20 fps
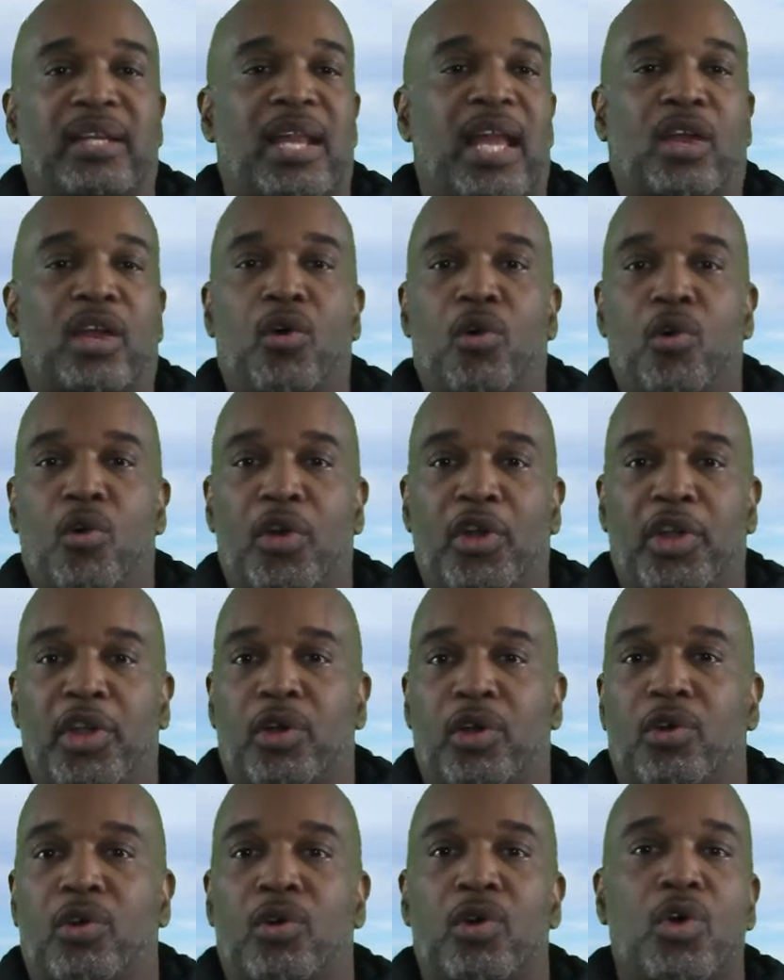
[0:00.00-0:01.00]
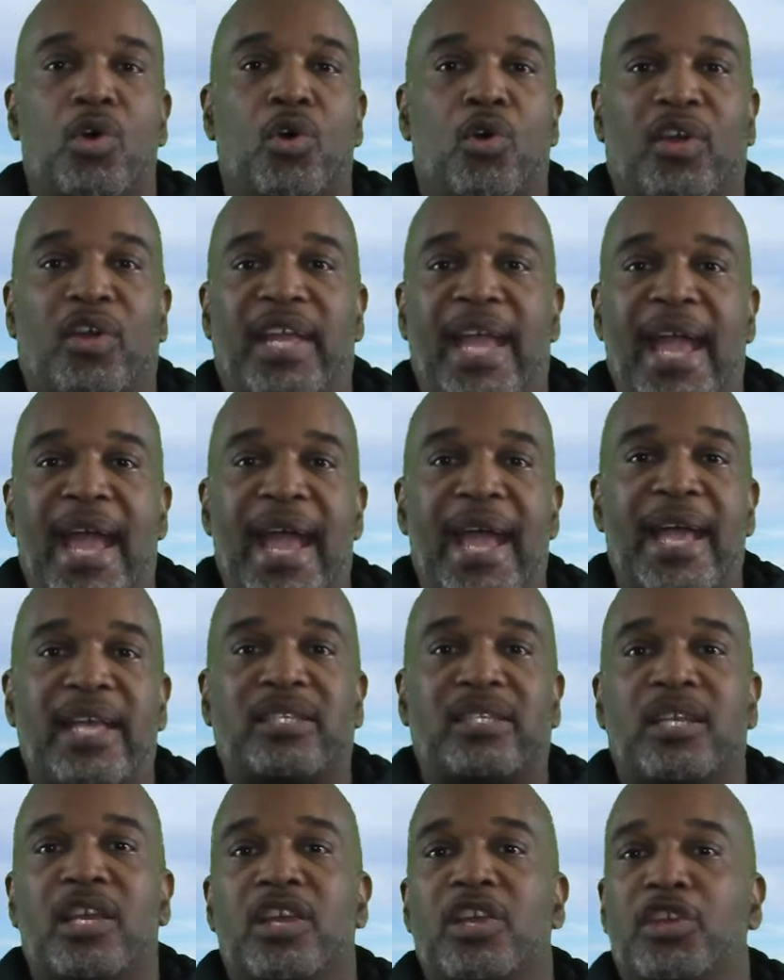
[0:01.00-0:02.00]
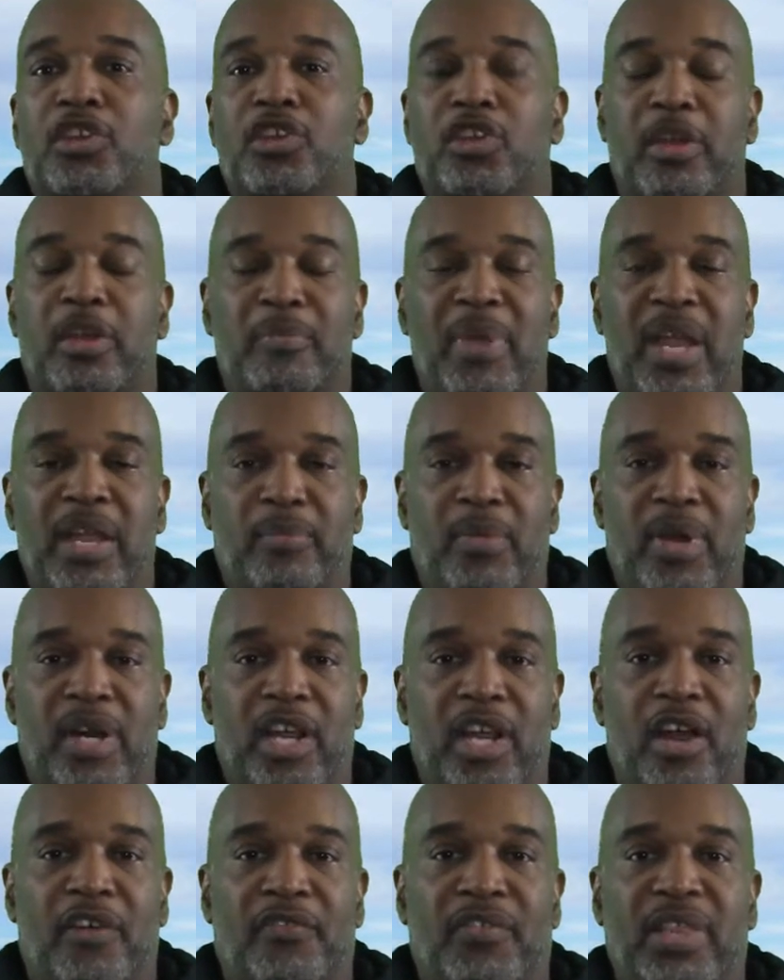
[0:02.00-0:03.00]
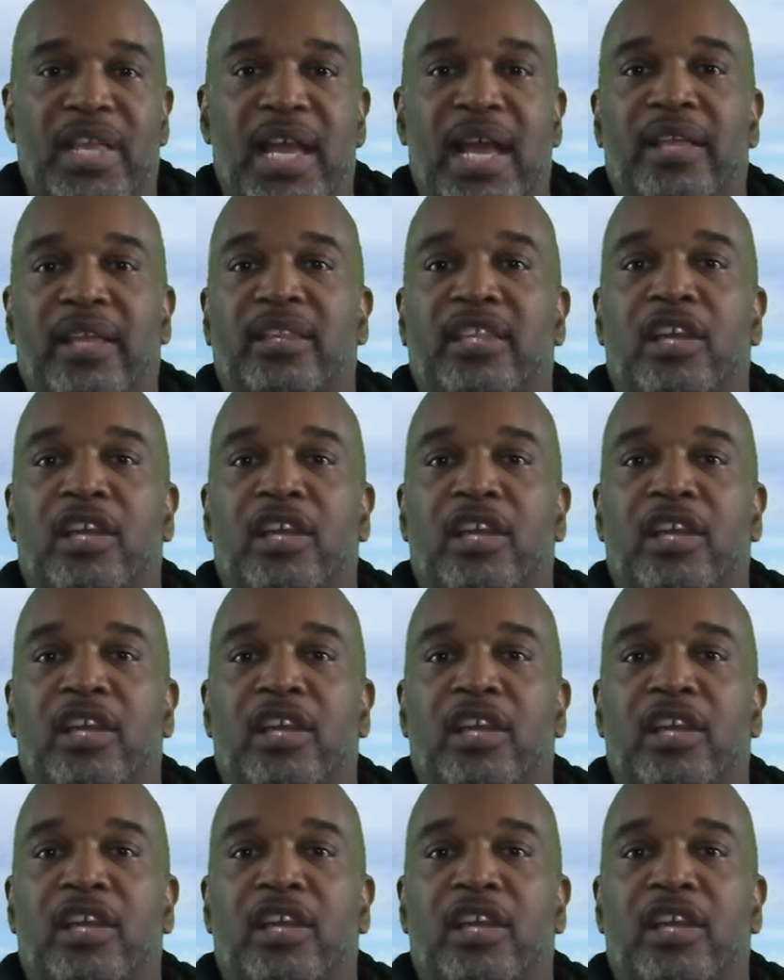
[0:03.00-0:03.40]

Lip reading: like oil or gas, you can make money off of that.